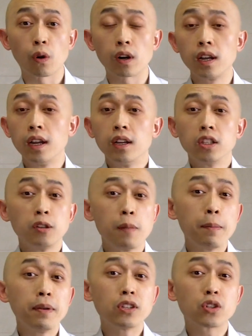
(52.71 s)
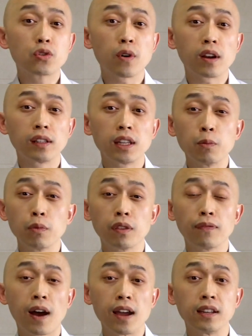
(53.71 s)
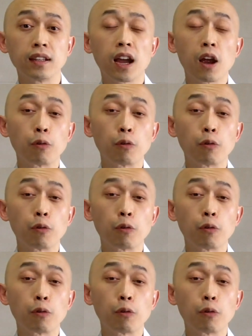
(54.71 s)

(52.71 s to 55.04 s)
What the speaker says: or you might be struggling with finding